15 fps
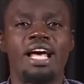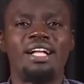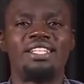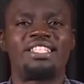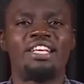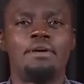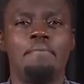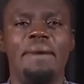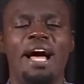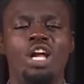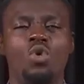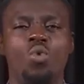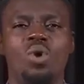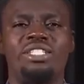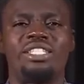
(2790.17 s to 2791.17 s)
That's a
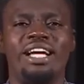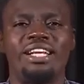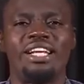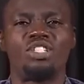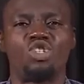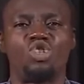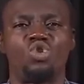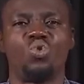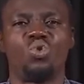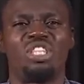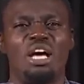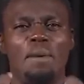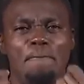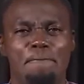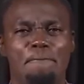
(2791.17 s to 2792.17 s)
man who has
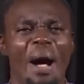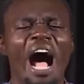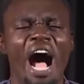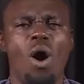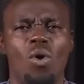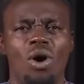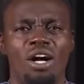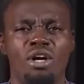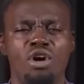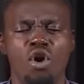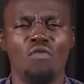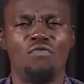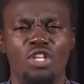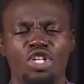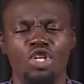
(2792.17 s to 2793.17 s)
understood the power
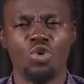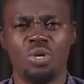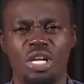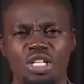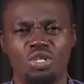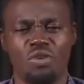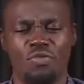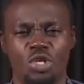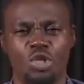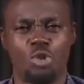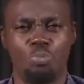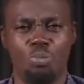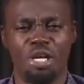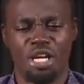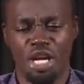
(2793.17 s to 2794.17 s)
of the newness of the
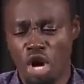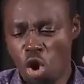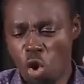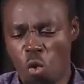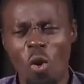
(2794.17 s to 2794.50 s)
Spirit.